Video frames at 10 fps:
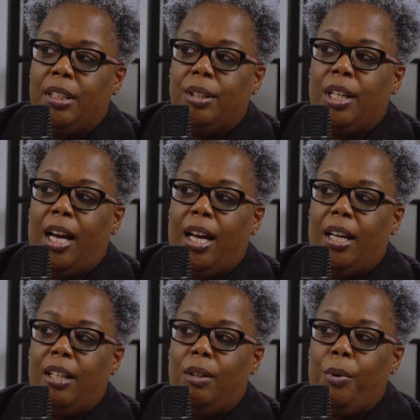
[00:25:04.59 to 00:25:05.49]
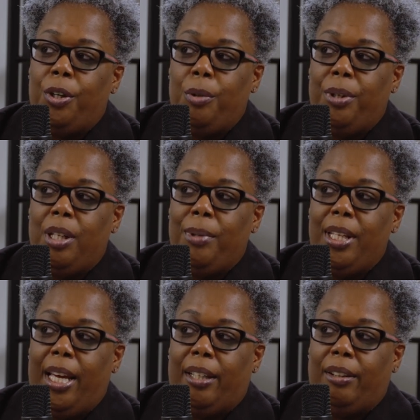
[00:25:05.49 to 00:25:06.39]
so God, where are you putting me
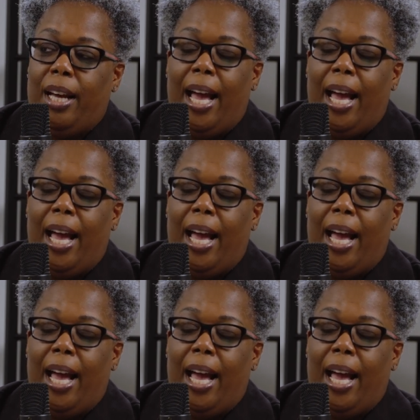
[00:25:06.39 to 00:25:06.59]
now?